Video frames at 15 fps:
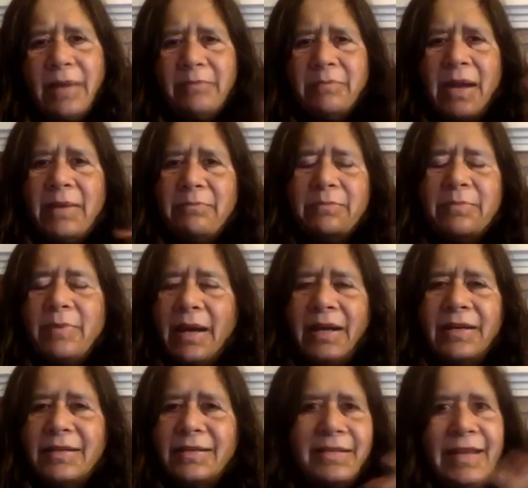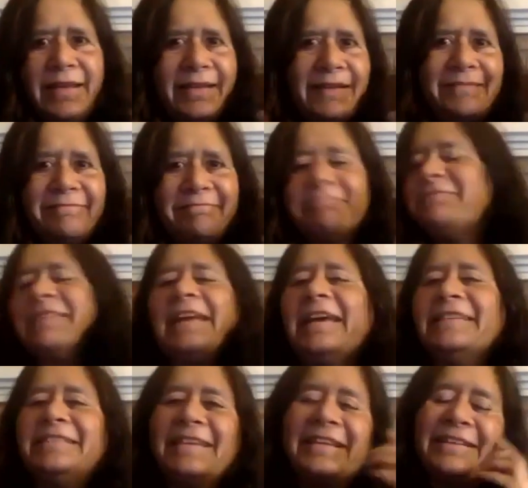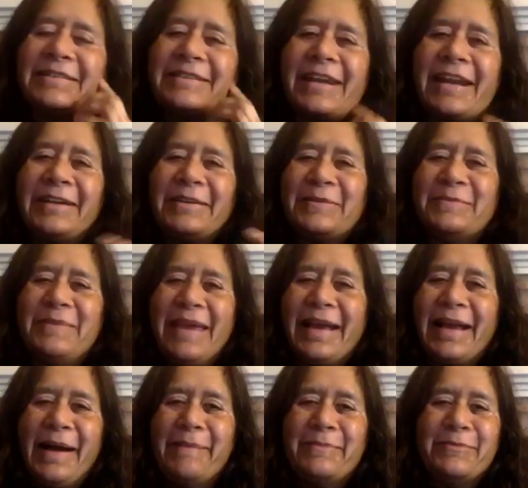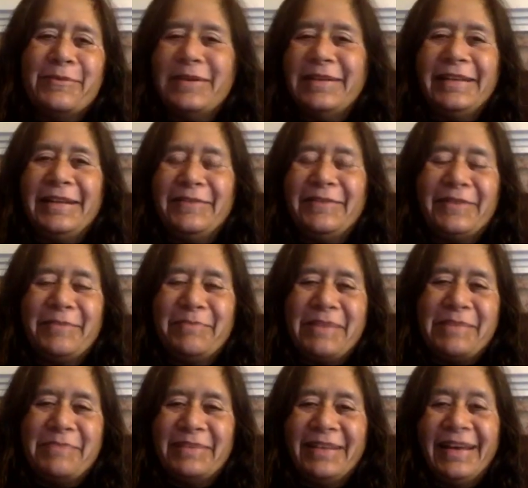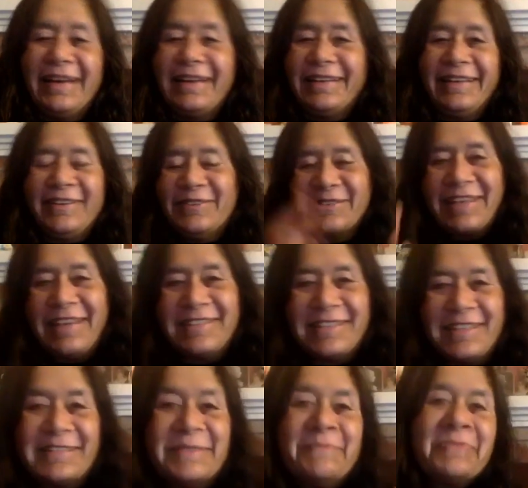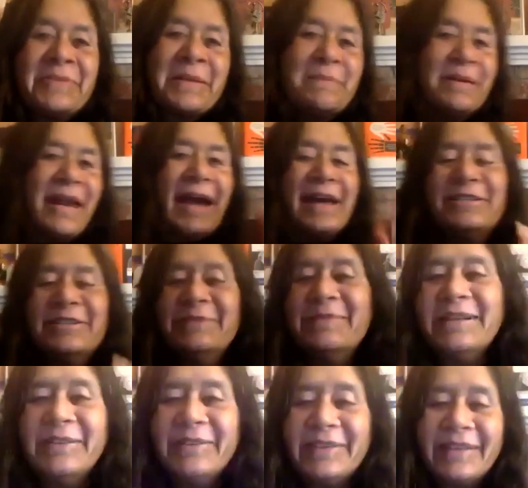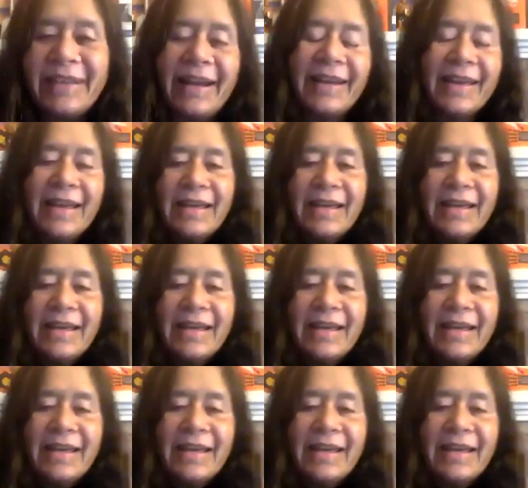My brain is like racing, trying to make up what the different people are, their use cases, but I shouldn't be doing that.